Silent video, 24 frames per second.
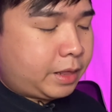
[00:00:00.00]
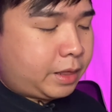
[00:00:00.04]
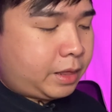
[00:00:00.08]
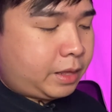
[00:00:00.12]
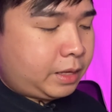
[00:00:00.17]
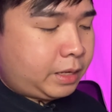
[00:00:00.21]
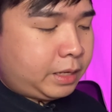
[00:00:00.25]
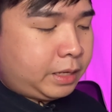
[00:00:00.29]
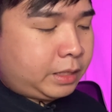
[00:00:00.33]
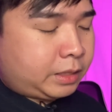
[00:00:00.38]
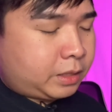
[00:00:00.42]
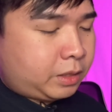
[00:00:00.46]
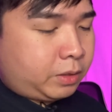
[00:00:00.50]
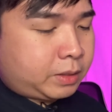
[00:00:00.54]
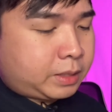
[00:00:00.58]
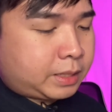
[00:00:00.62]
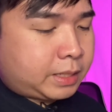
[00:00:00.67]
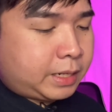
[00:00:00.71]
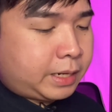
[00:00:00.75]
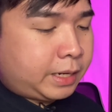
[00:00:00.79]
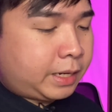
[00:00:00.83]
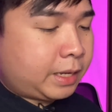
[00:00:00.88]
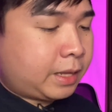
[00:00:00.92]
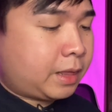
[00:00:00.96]
it
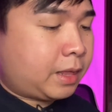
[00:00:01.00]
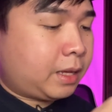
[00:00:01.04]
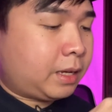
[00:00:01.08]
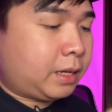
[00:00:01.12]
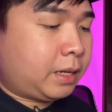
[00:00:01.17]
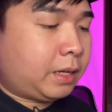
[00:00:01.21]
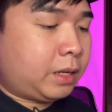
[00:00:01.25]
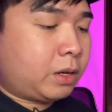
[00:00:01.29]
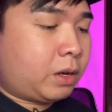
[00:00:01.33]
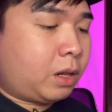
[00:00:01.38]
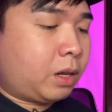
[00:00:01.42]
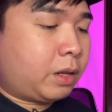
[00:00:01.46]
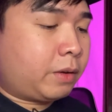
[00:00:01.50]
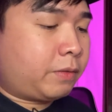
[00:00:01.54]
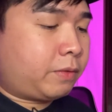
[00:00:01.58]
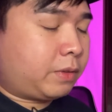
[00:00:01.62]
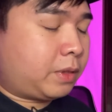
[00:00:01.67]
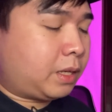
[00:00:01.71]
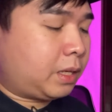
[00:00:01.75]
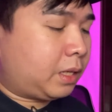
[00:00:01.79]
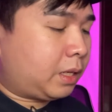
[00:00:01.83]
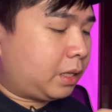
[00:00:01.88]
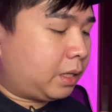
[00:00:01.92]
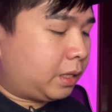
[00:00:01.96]
looks like all
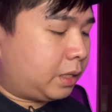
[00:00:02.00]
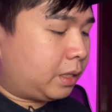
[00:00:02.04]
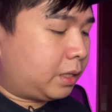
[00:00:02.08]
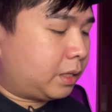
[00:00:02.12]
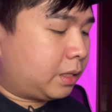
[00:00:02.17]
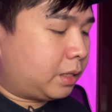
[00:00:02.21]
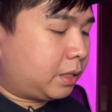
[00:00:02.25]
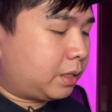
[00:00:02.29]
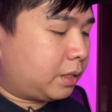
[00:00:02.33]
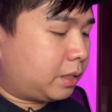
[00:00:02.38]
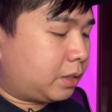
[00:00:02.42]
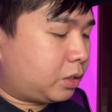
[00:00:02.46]
of the